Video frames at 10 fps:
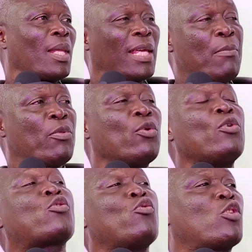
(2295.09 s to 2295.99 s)
came through
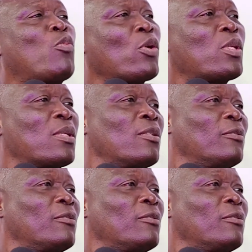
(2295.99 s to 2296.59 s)
school sports.